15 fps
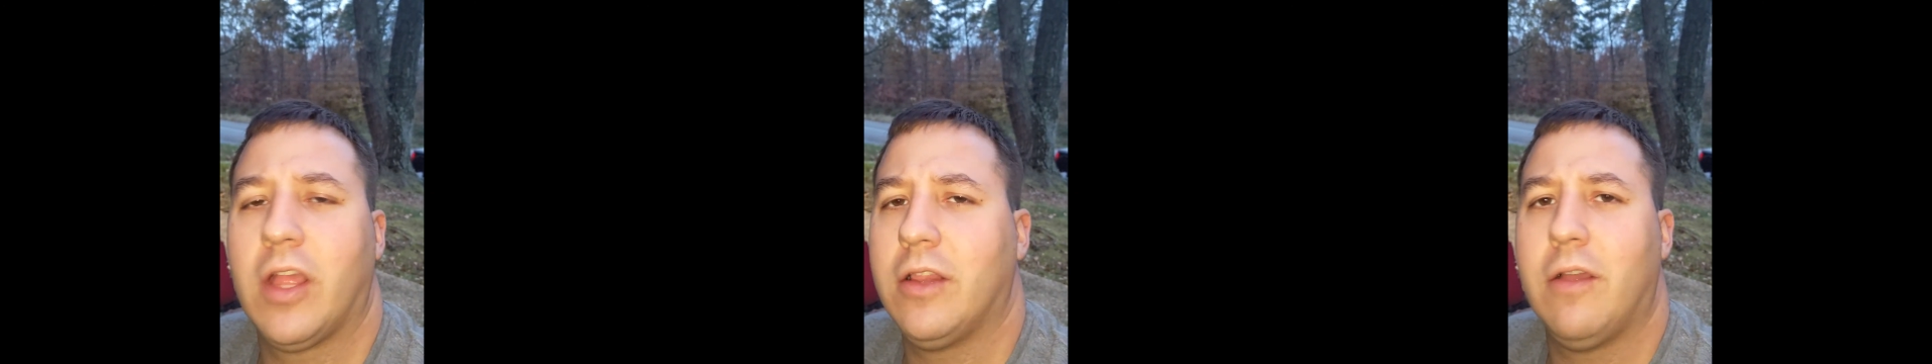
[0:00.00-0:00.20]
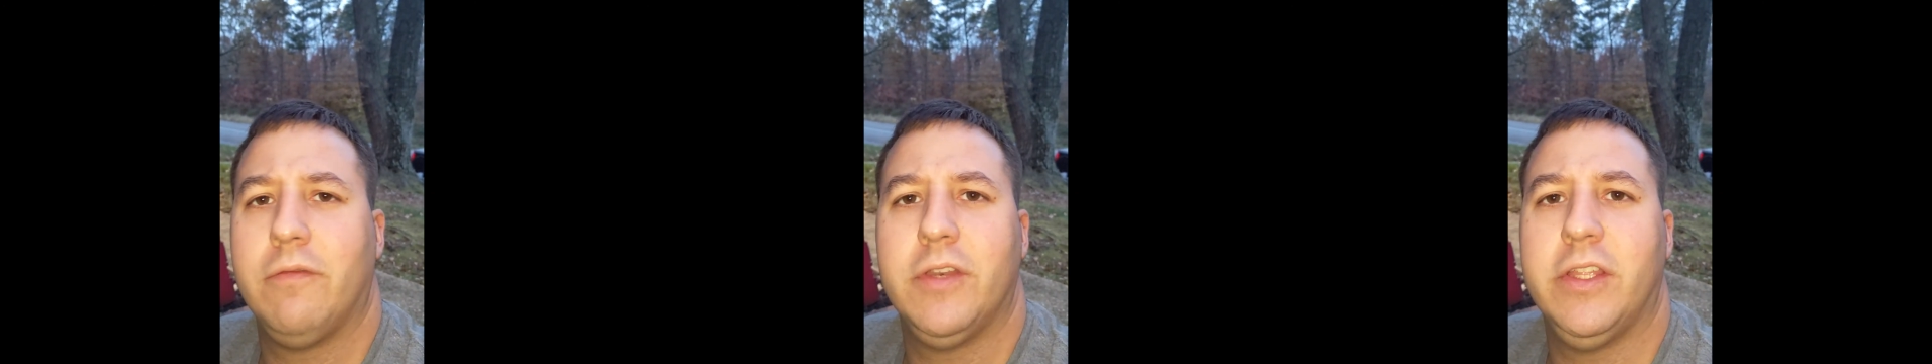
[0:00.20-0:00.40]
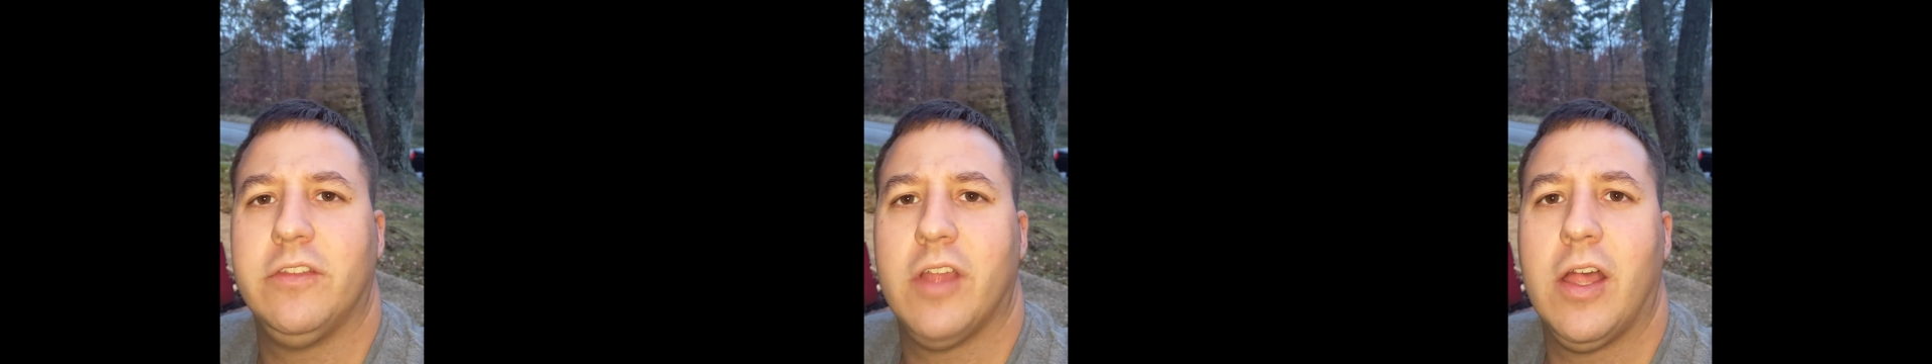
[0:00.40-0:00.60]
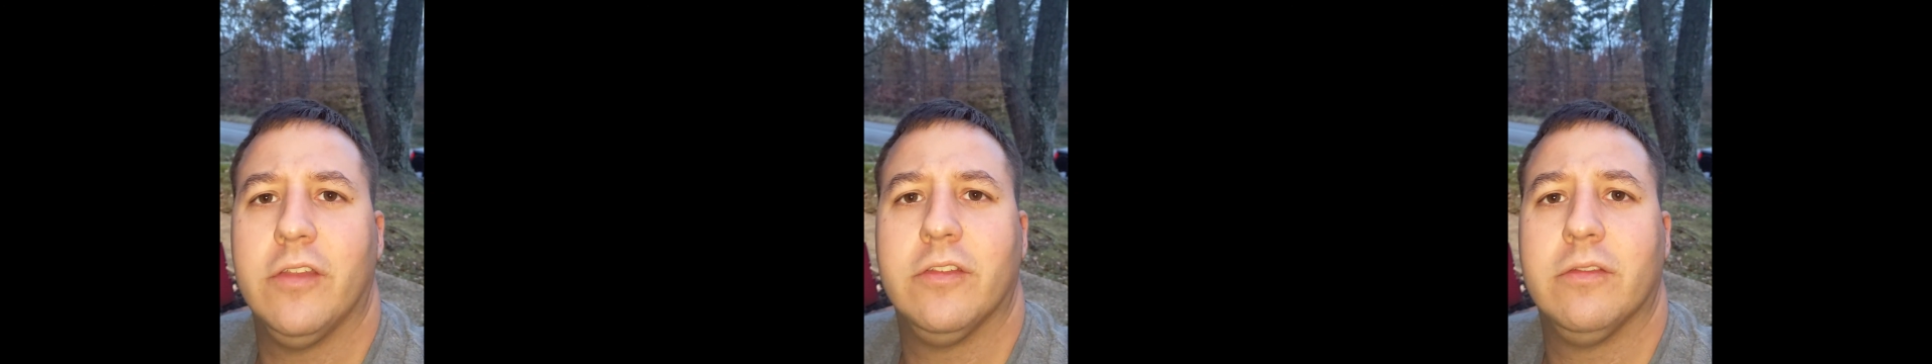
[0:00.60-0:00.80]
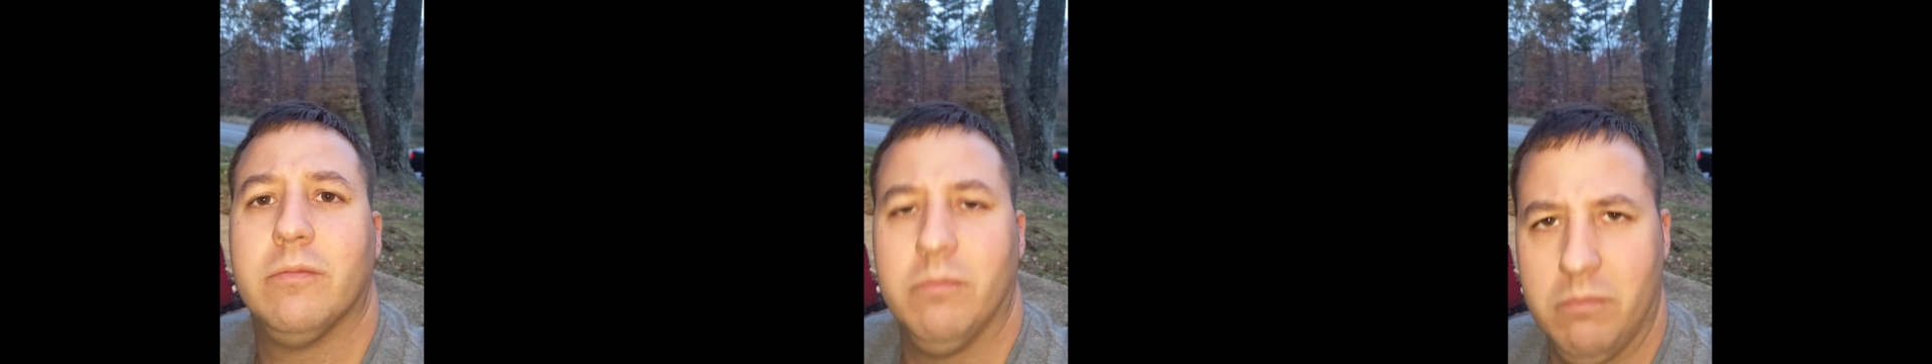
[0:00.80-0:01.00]
I love
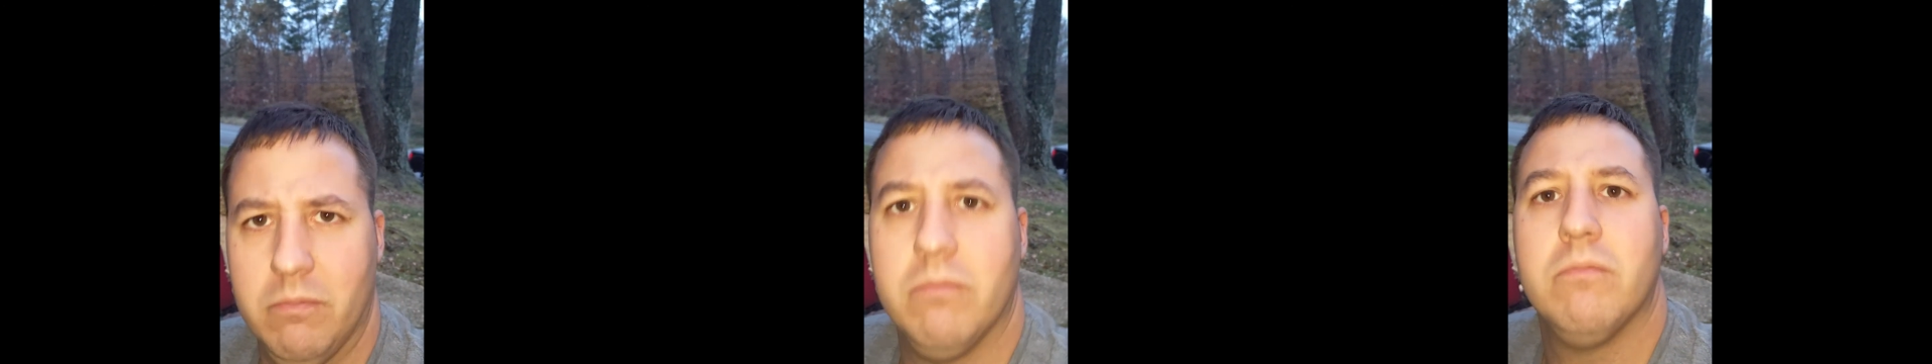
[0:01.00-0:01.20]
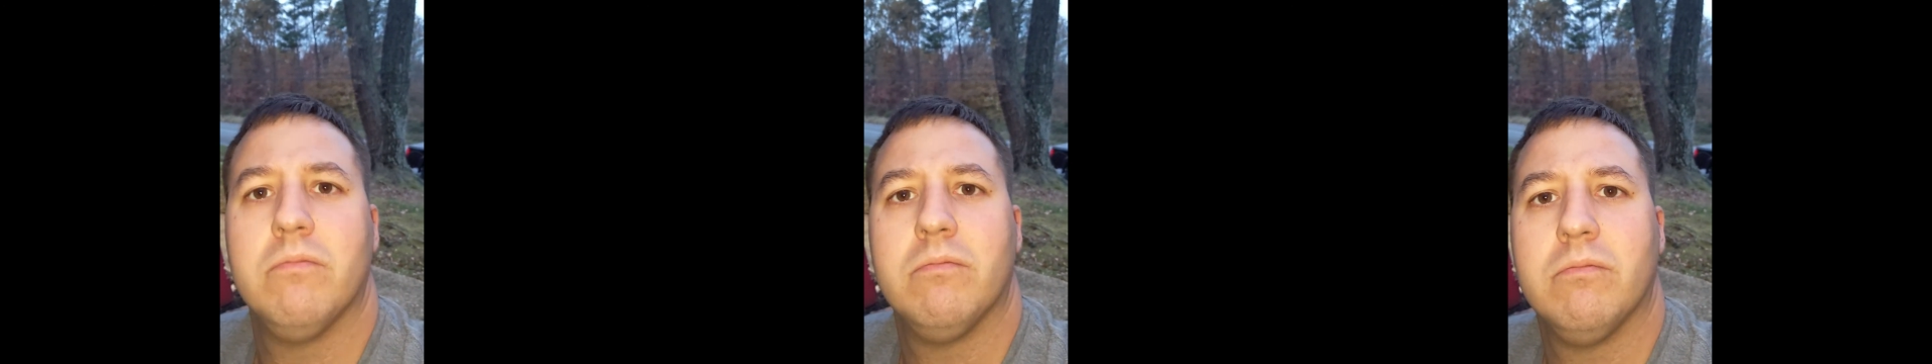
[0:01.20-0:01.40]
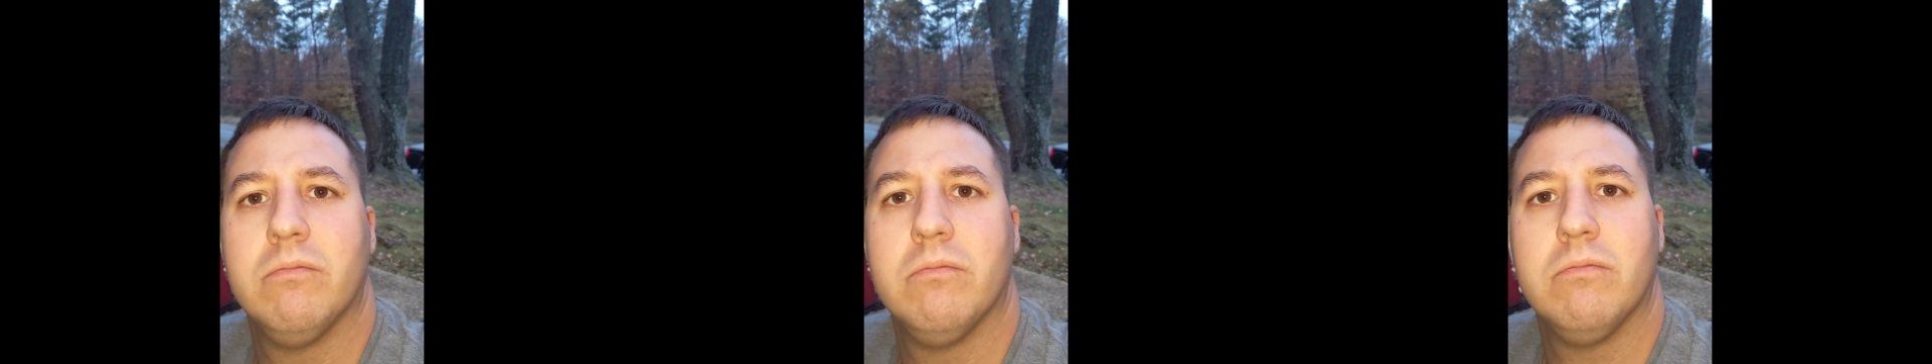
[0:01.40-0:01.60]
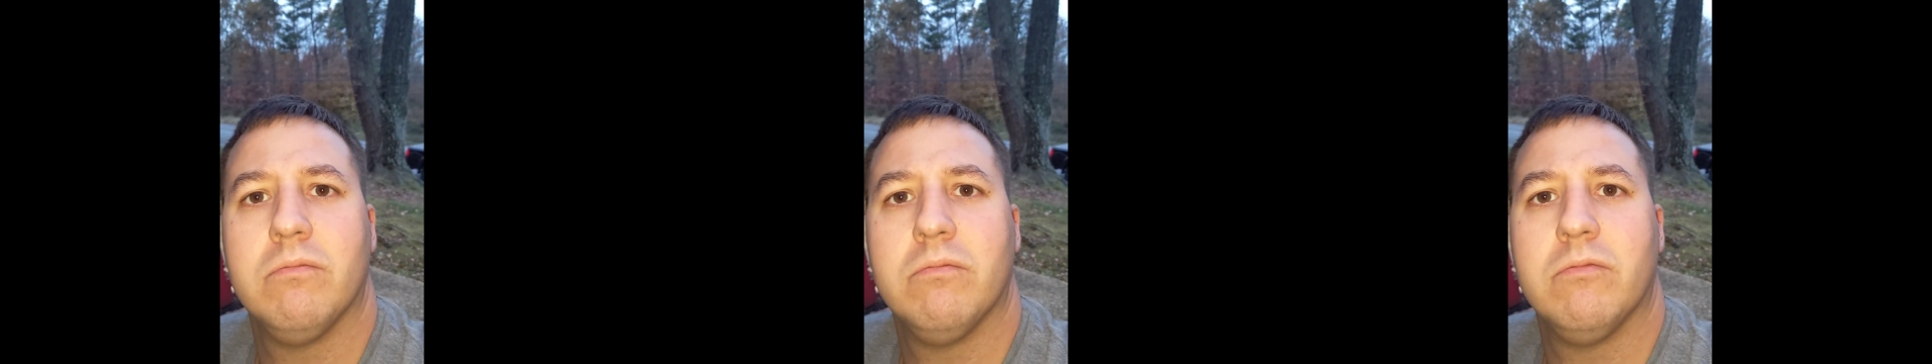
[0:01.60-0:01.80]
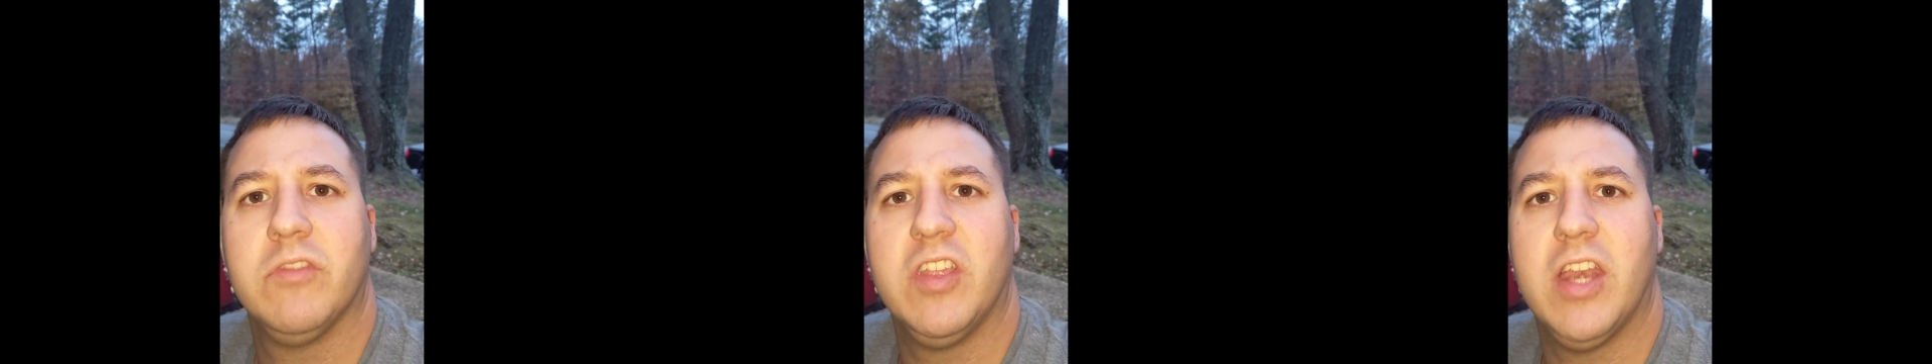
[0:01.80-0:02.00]
Nissans.
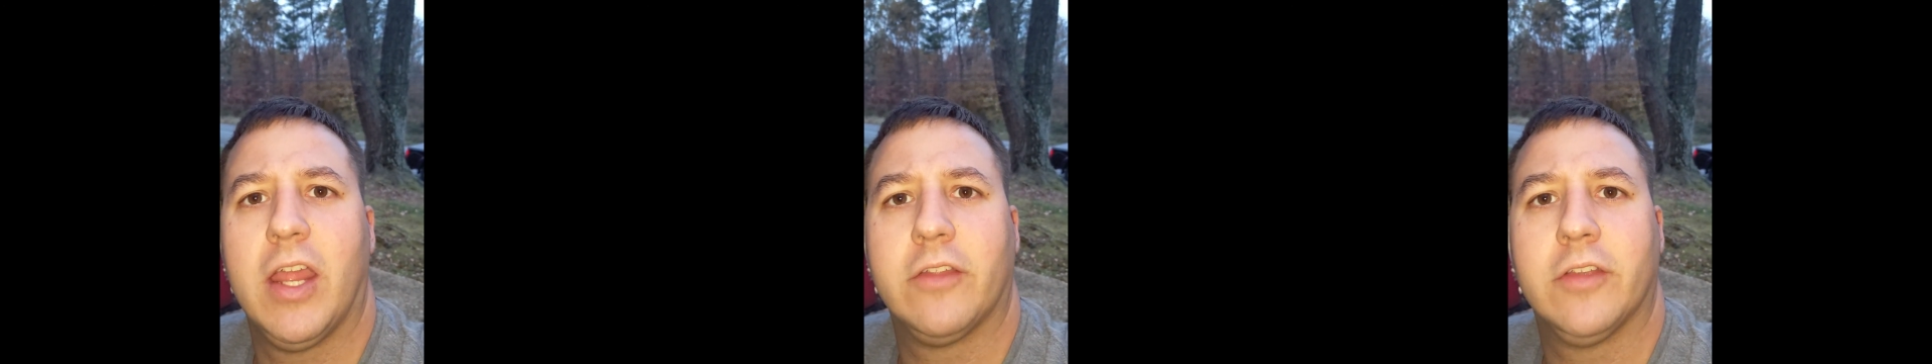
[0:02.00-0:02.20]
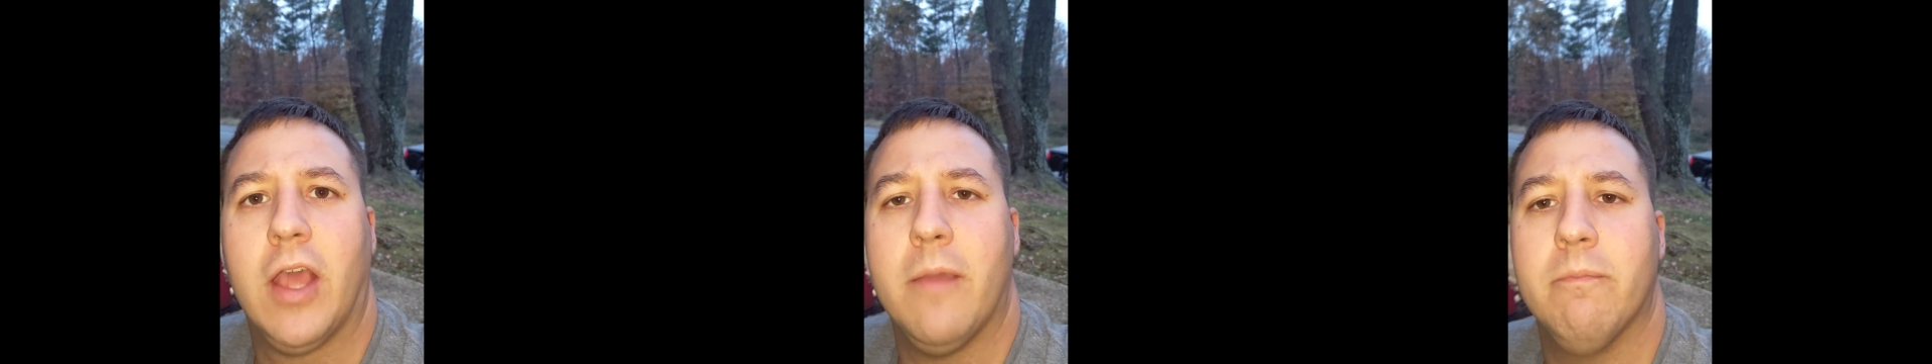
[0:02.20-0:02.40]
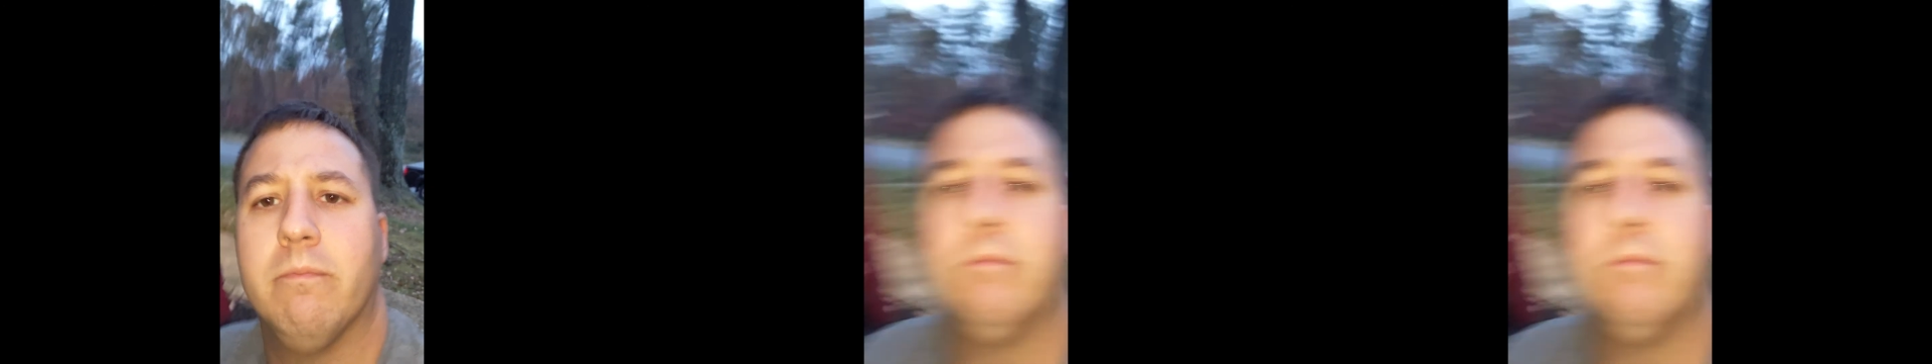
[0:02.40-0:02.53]
See you next time.